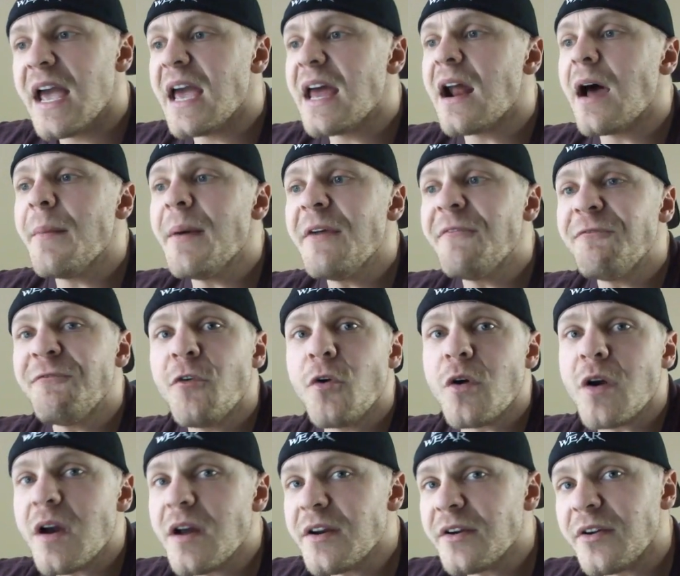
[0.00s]
and I'm at
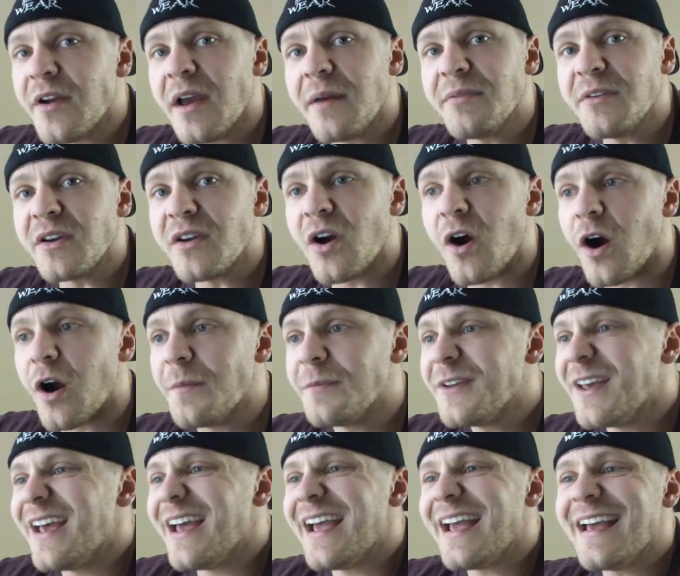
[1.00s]
400 grams of
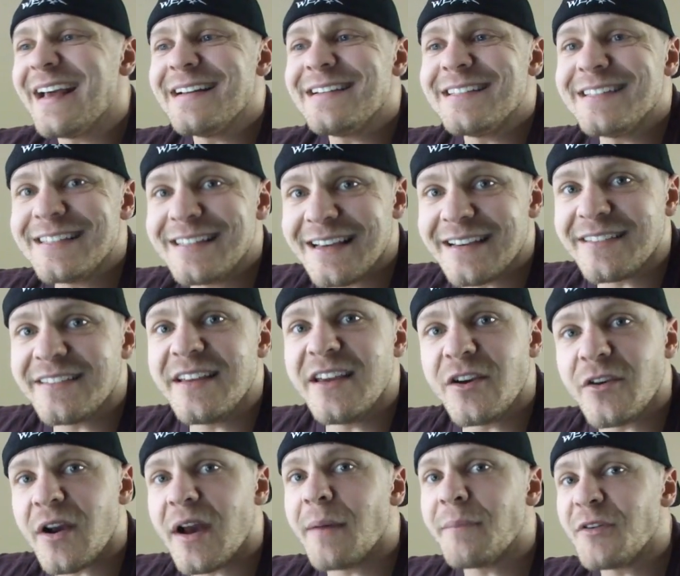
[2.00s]
carbs and
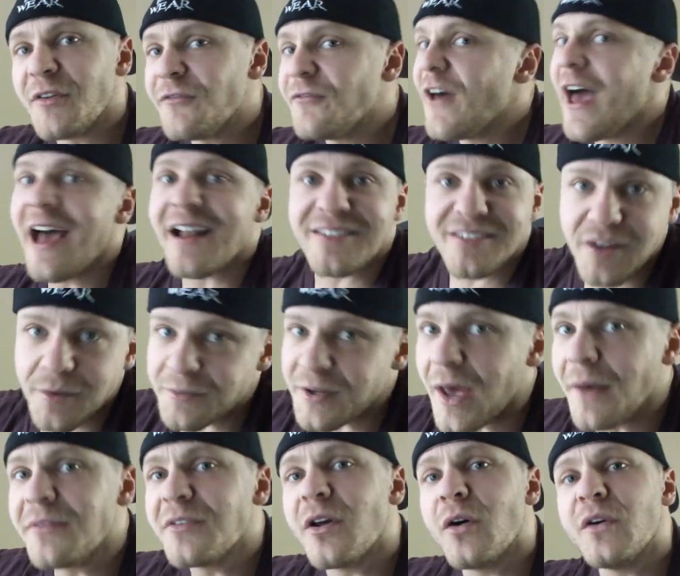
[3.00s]
60 grams of fat,
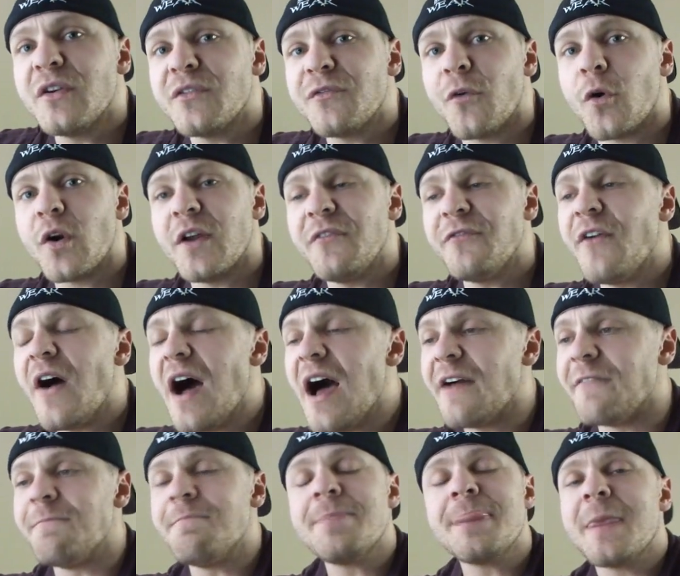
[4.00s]
sometimes low as
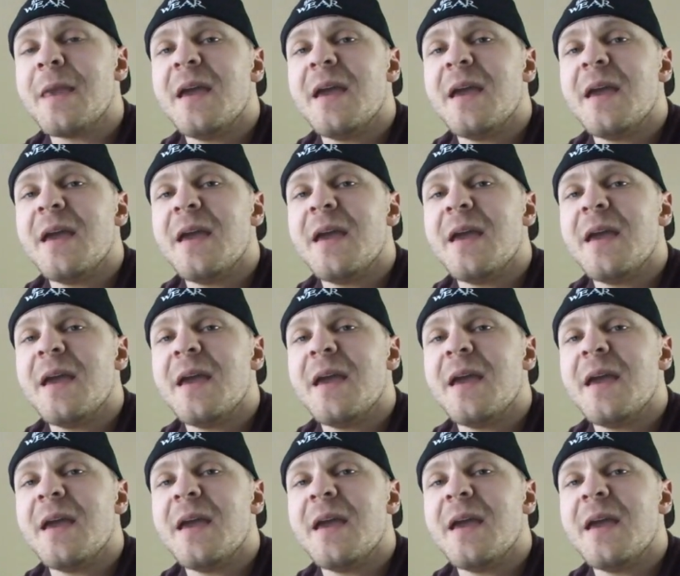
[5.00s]
45.